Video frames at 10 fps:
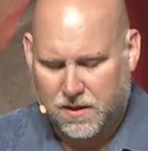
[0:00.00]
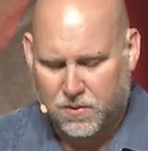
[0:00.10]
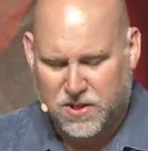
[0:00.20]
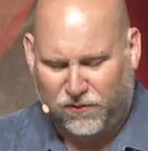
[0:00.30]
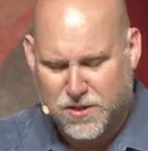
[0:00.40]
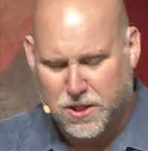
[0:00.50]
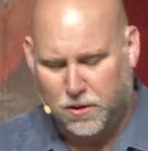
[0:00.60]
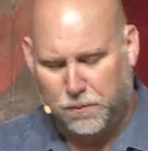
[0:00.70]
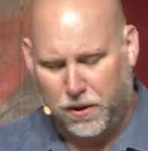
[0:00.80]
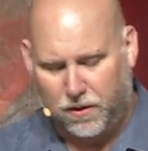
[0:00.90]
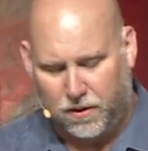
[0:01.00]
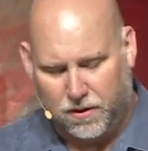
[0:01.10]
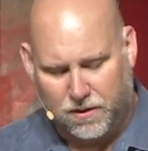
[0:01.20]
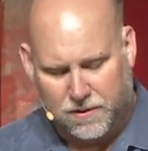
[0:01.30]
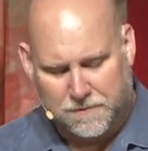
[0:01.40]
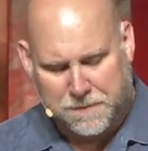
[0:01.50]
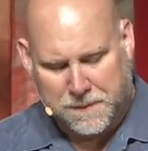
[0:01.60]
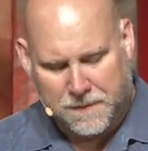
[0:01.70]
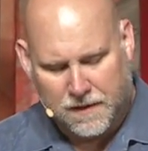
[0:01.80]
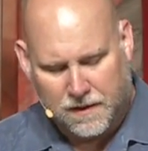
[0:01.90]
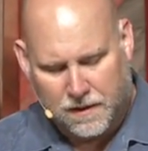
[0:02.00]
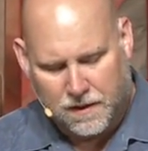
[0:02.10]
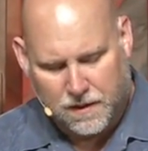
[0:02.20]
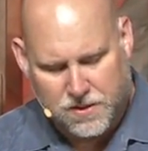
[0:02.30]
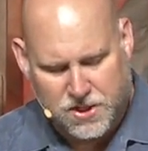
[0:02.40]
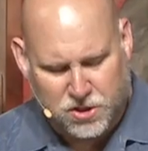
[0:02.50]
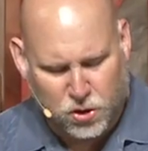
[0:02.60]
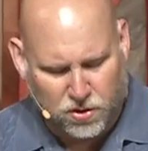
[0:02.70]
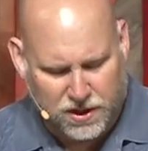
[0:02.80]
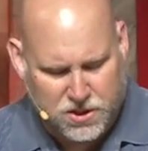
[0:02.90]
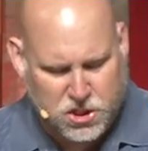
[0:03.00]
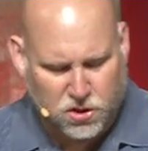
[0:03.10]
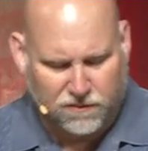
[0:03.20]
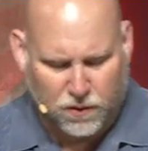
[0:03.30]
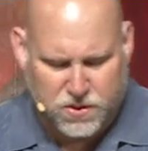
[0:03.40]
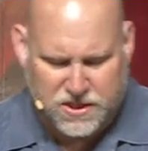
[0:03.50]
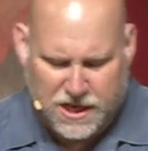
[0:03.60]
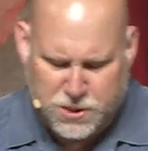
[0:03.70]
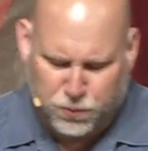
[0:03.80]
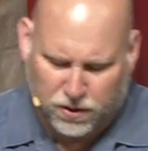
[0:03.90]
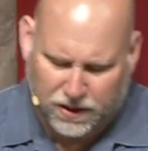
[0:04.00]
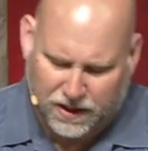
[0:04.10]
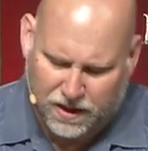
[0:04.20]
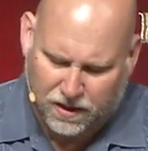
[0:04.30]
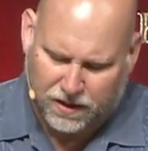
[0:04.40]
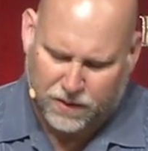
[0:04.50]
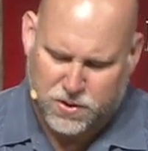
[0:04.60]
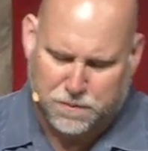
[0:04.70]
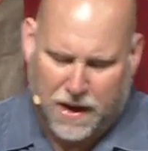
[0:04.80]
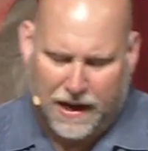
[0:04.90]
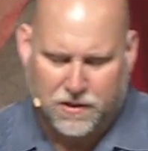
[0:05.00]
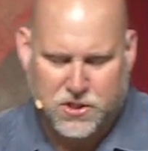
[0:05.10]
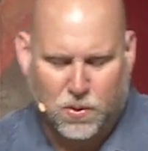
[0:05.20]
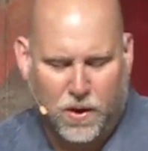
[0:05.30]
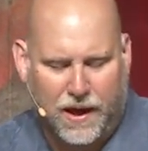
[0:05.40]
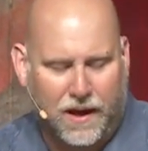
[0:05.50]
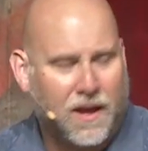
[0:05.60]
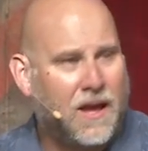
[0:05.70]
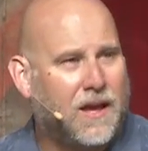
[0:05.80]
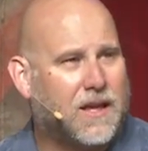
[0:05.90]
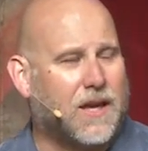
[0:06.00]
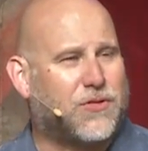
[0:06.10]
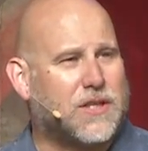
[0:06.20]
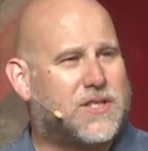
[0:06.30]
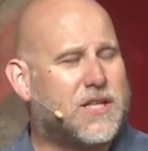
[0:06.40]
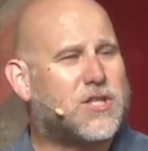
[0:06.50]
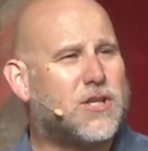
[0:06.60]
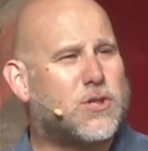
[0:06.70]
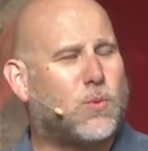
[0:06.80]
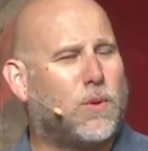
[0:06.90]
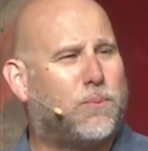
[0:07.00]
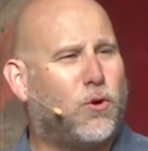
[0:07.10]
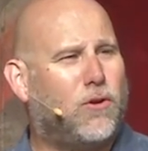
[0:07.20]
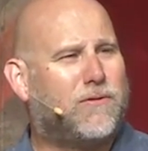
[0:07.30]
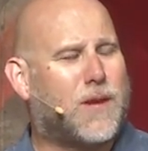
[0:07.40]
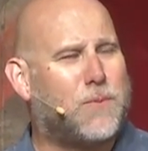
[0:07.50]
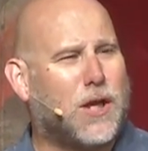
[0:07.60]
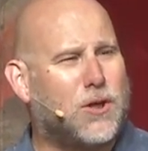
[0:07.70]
There was a physical barrier. The centurion's servant was desperately ill, and he was miles away, yet the distance would prove to be